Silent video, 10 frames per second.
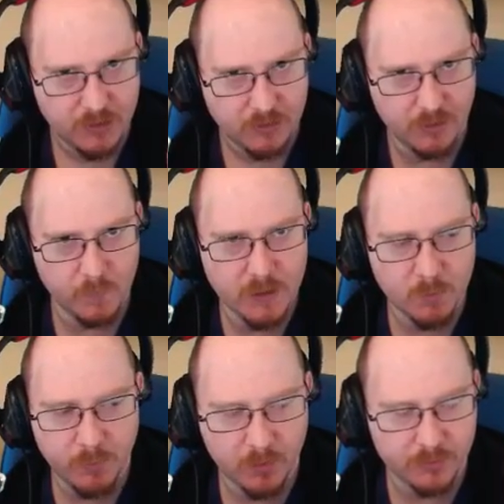Like, we can
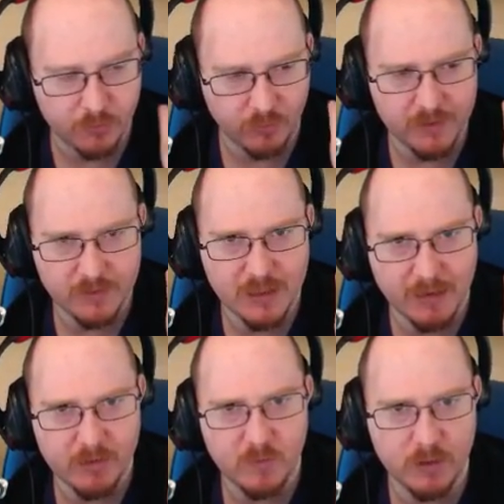block the Tracer's
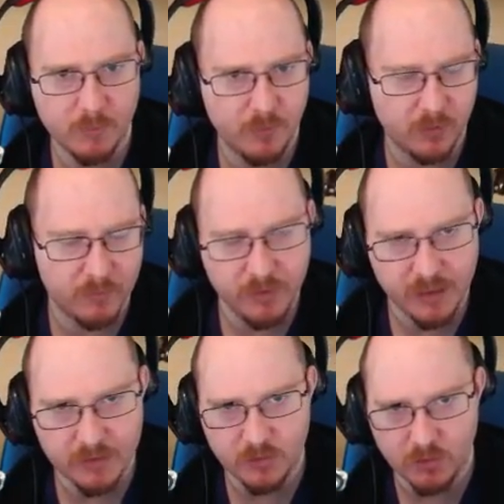damage, we can block some of the
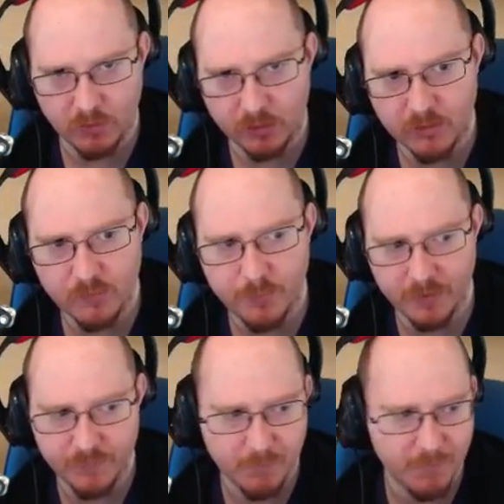Genji shurikens, but
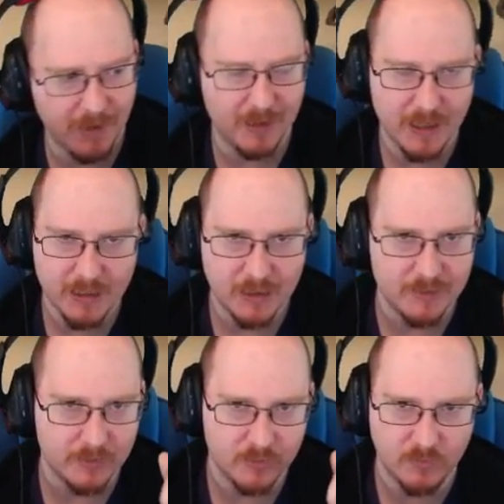if they're meleeing
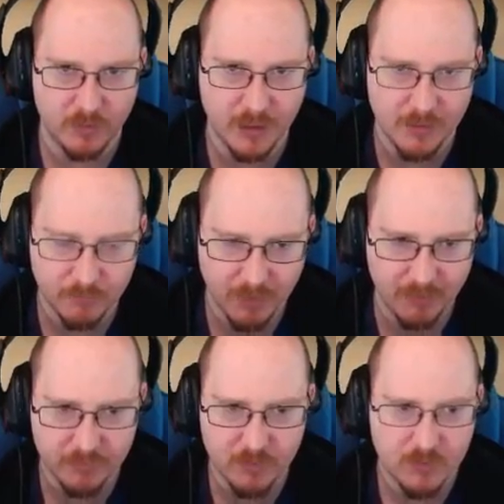and they're just trying to get
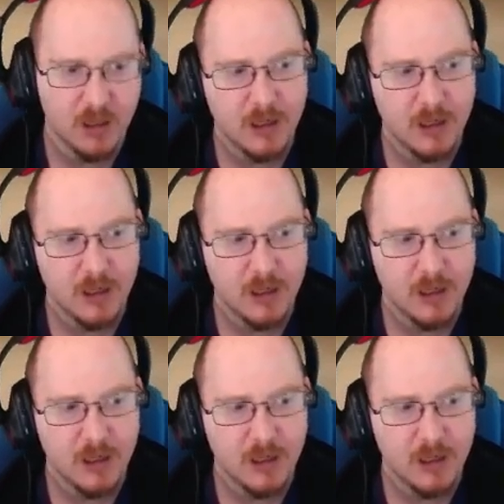round you,